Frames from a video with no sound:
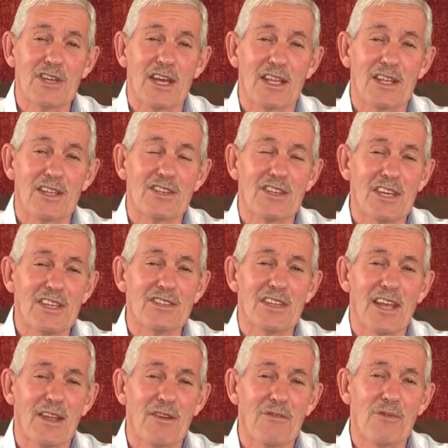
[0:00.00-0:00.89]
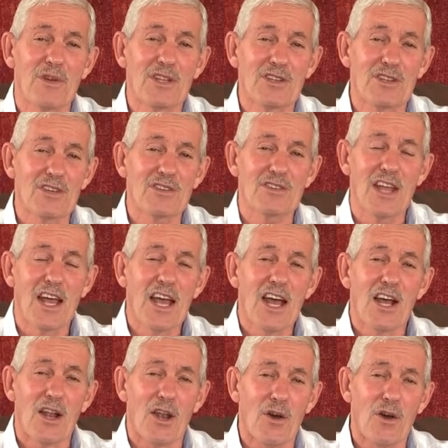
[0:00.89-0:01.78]
And it says that if we just
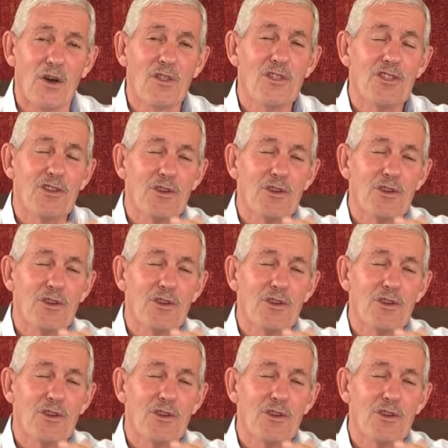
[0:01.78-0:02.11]
learn